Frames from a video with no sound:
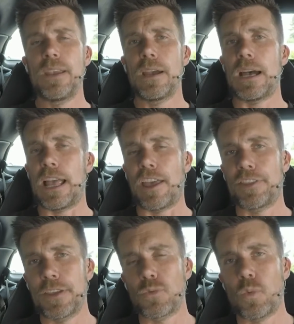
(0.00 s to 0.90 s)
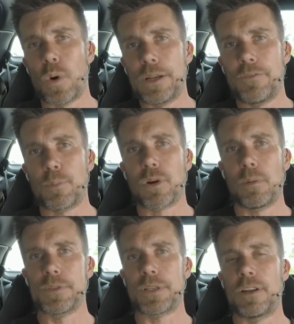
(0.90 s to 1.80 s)
I, I think one of the
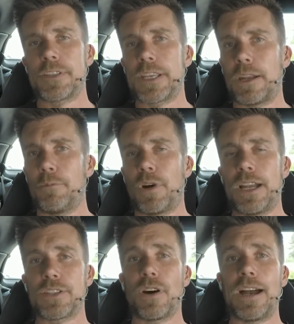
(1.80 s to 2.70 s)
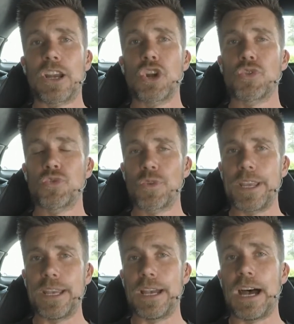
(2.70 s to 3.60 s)
problems that I've seen in my entire
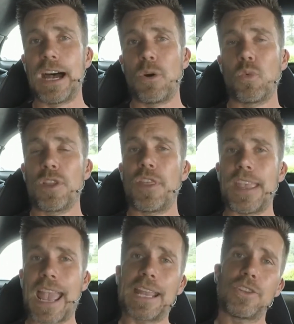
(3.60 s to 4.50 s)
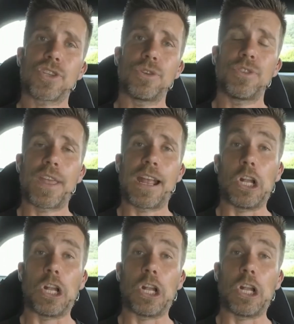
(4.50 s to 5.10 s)
career uh, with the attitude that a